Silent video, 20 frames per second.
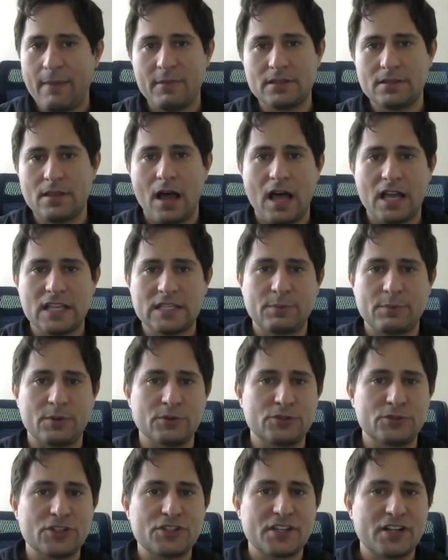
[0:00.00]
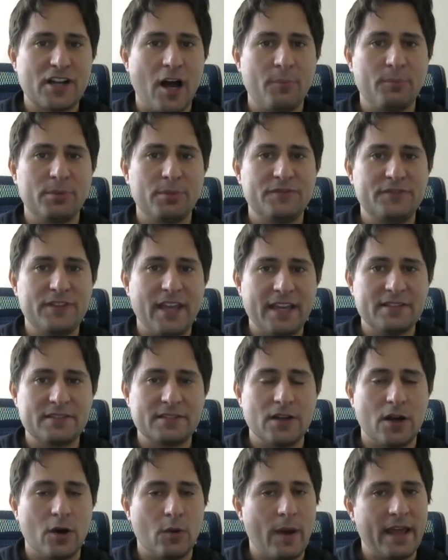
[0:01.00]
into the hospital just a couple of days
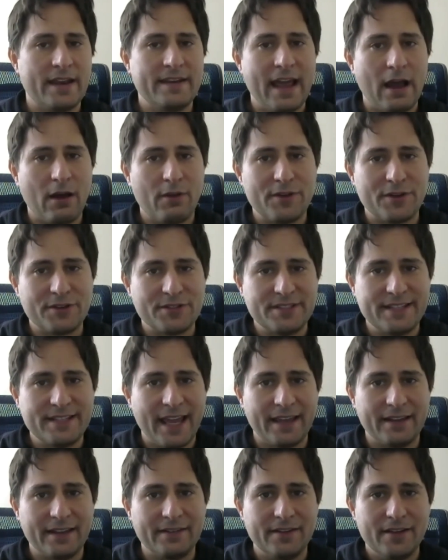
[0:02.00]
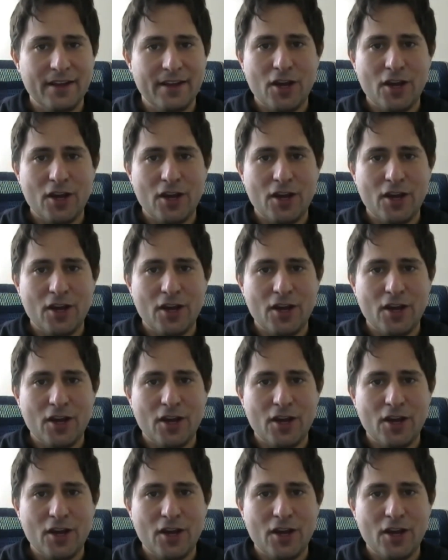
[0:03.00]
ago, and now they're dead